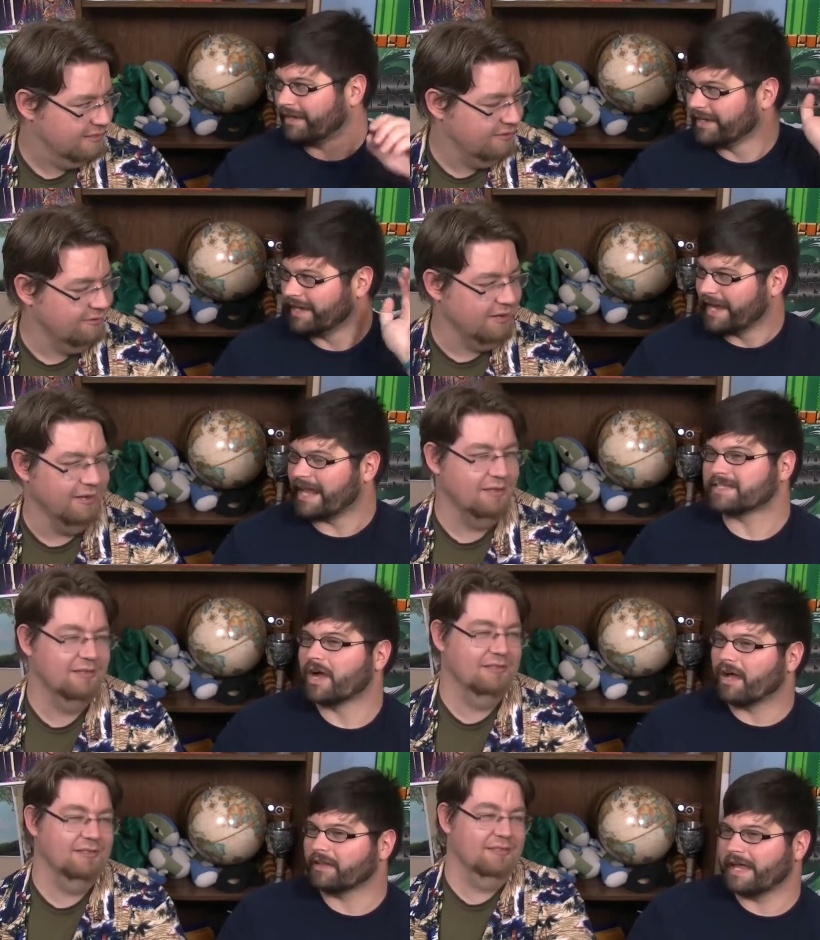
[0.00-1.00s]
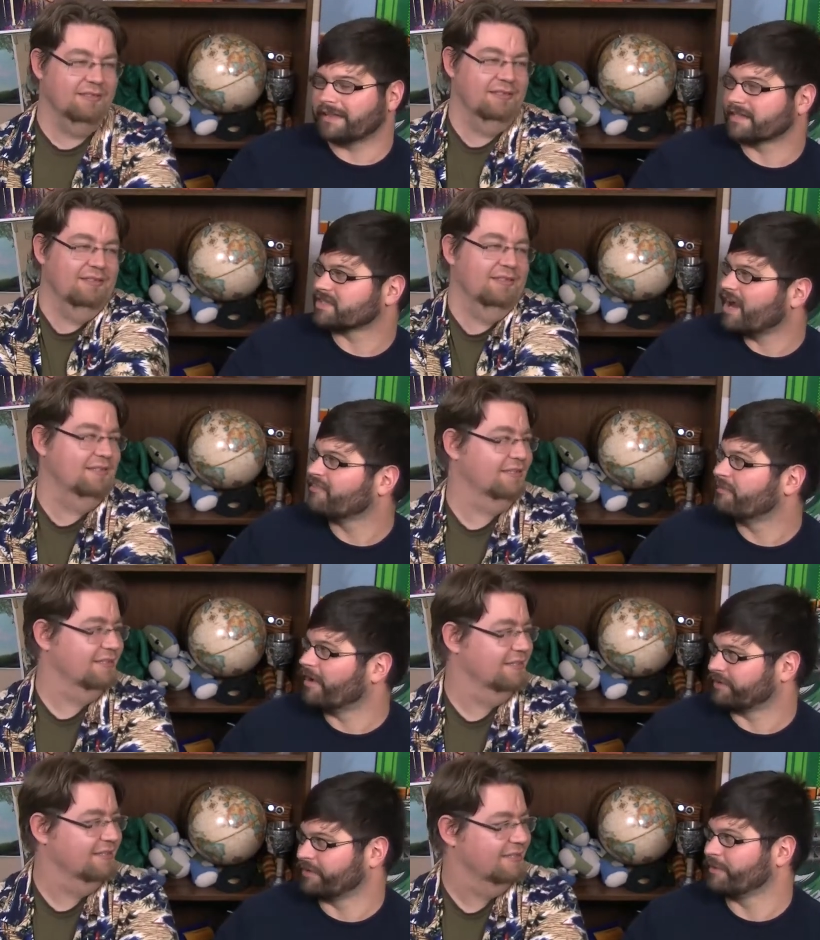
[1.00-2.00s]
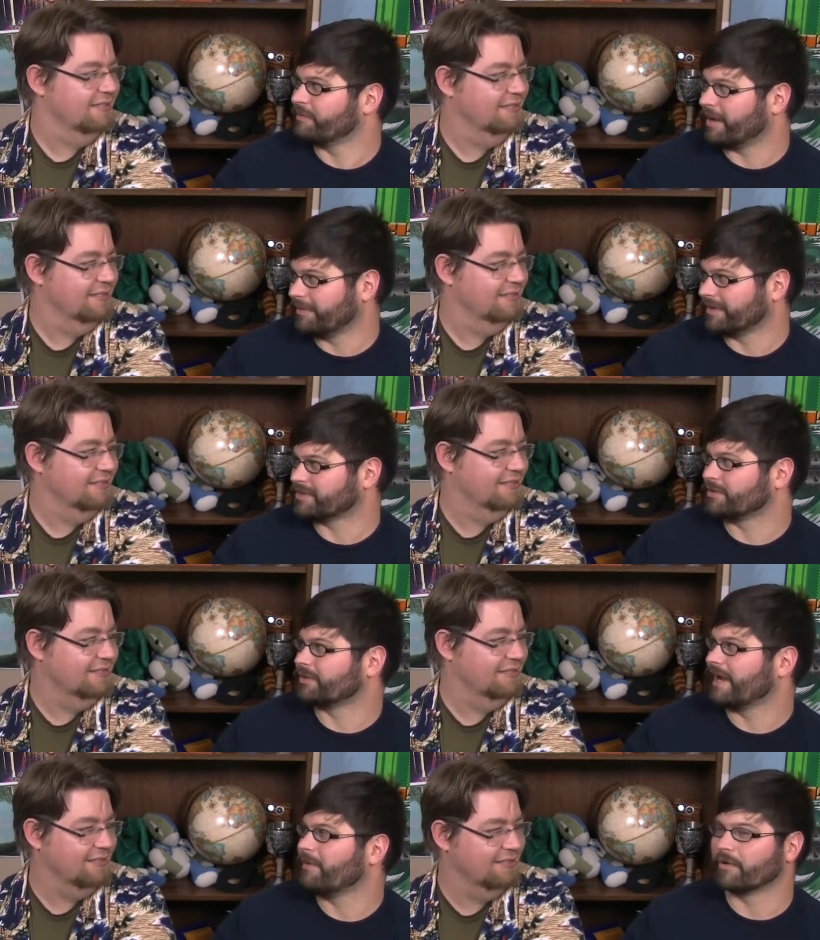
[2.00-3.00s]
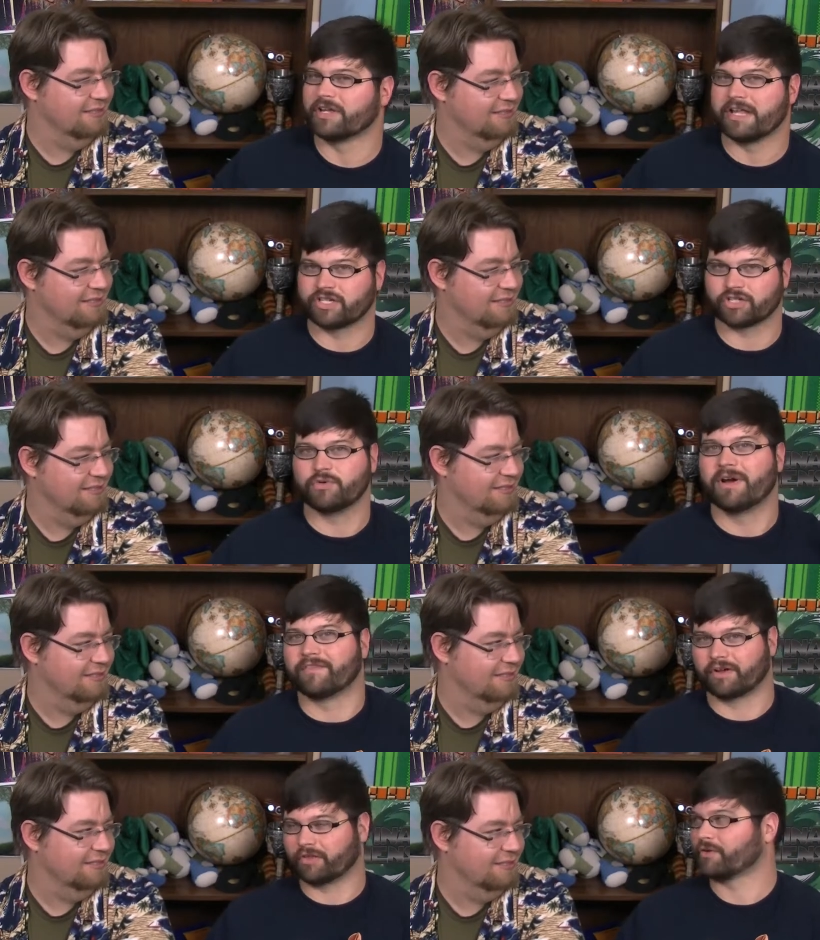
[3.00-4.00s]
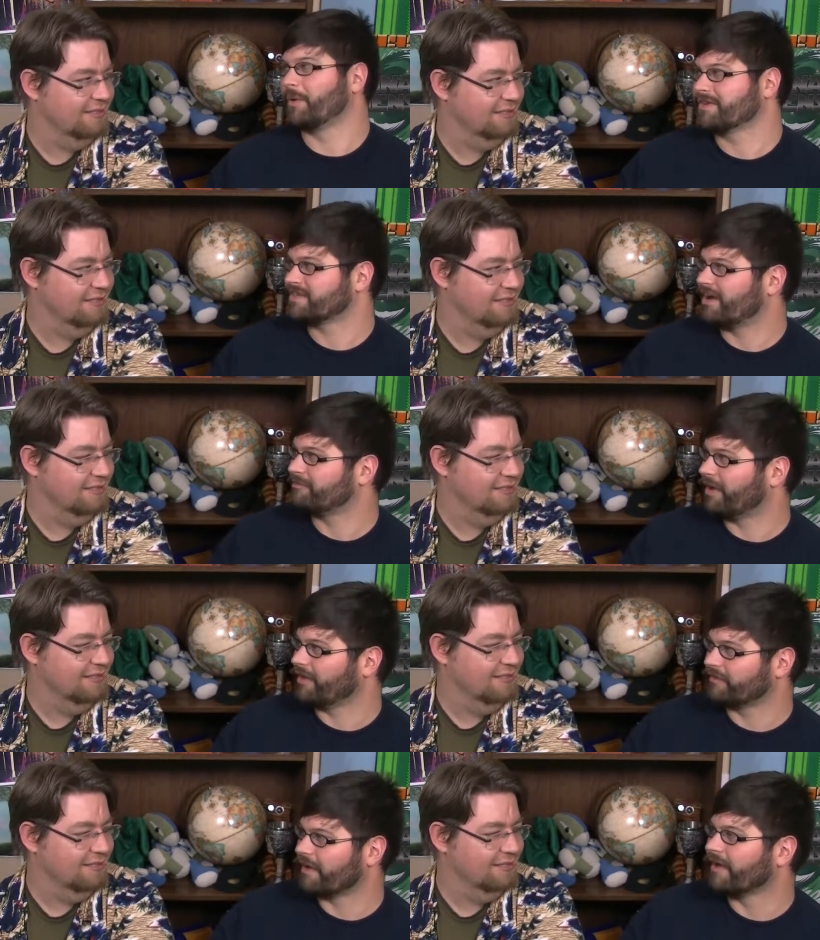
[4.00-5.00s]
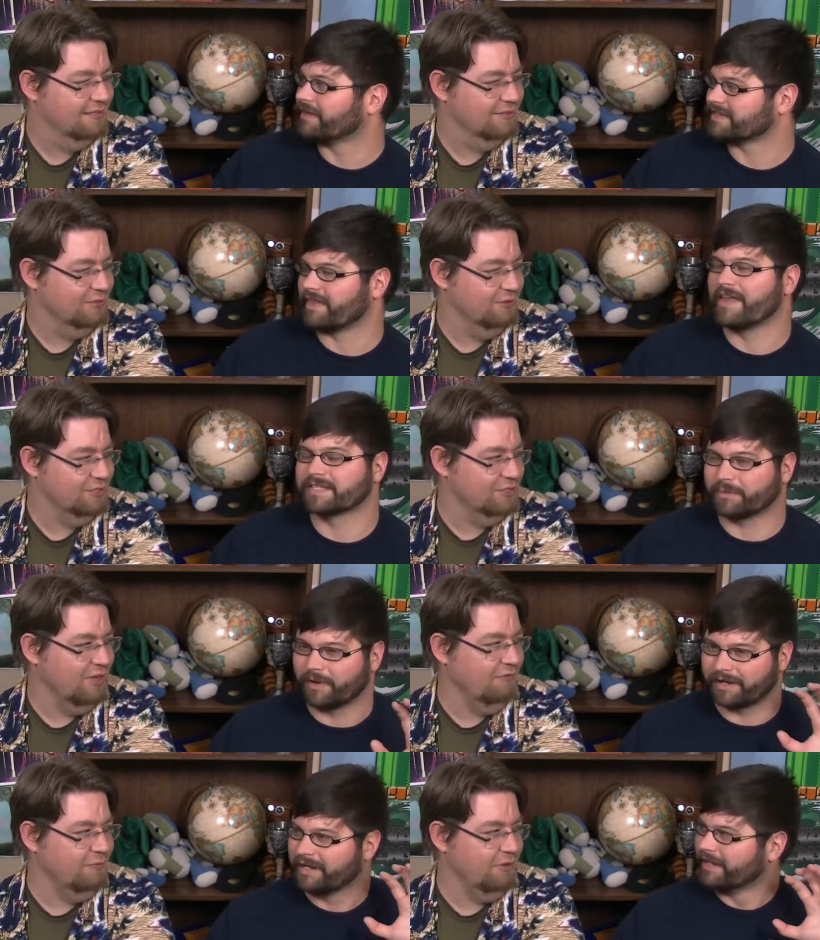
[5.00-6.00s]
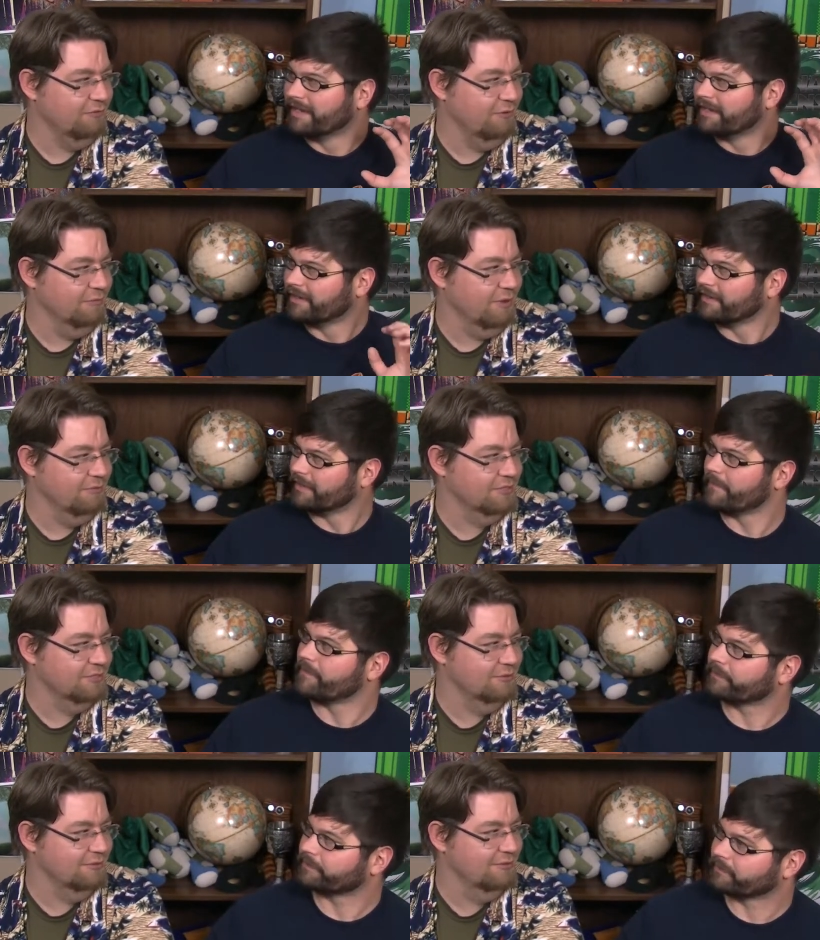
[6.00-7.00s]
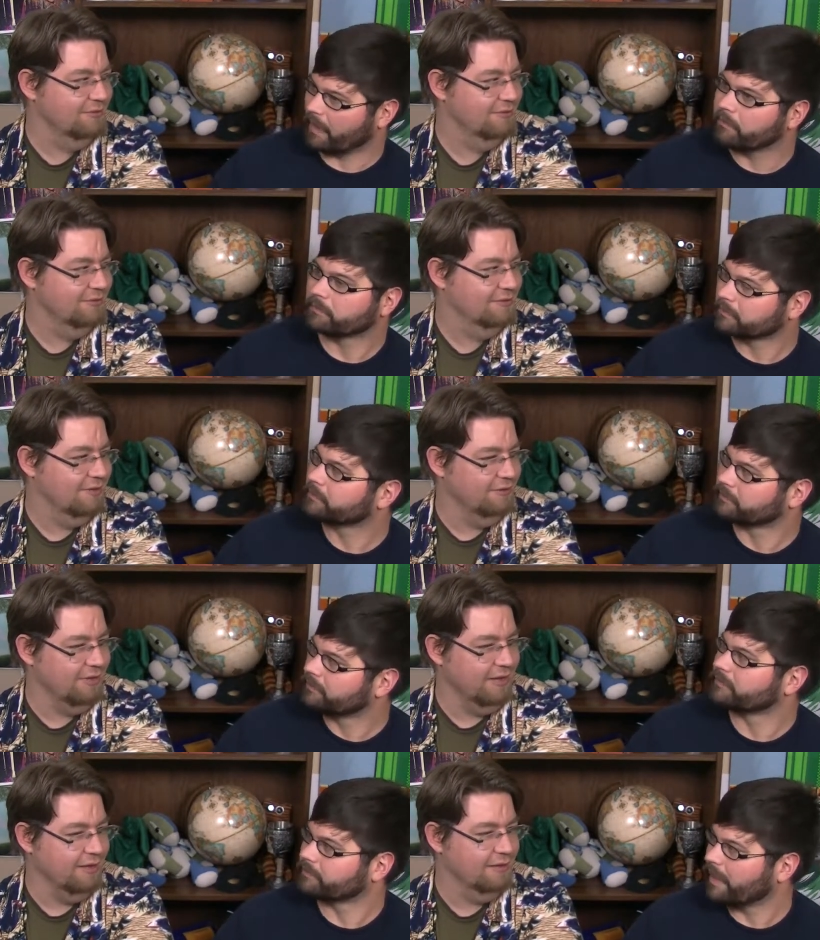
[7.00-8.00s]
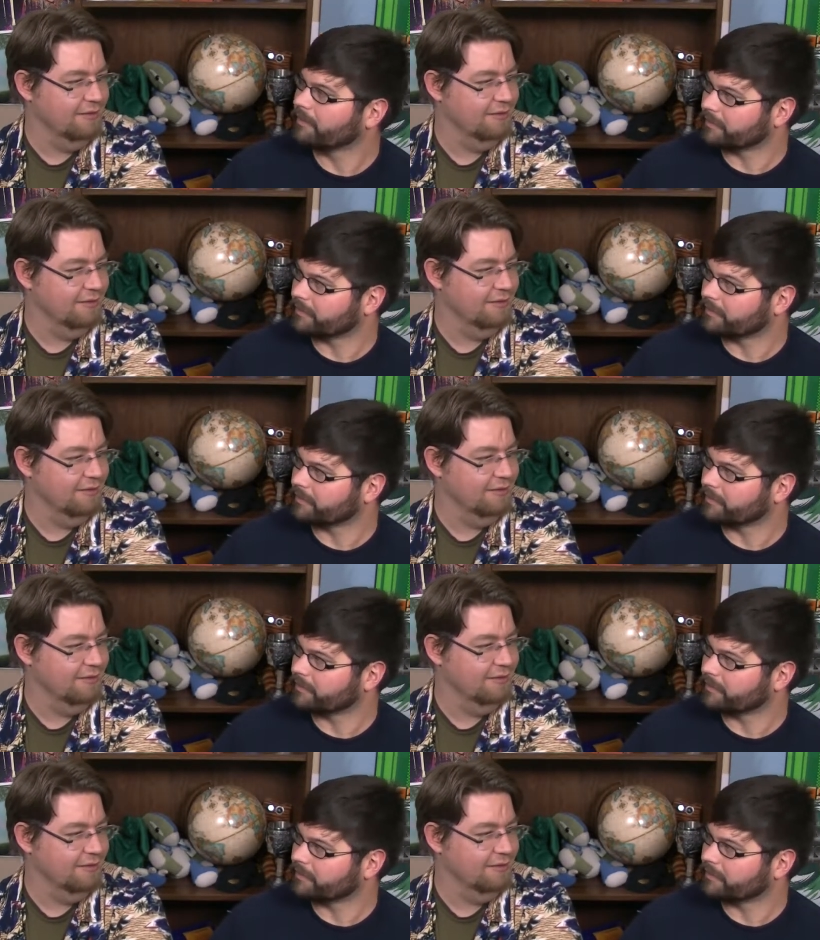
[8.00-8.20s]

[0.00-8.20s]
Speaker 1: Oh, okay. It's not like the softball throw in public school, right? Where it's just whoever could throw the softball the farthest. And this softball one,
Speaker 2: softball throw in public school. No, Okay.
Speaker 1: No,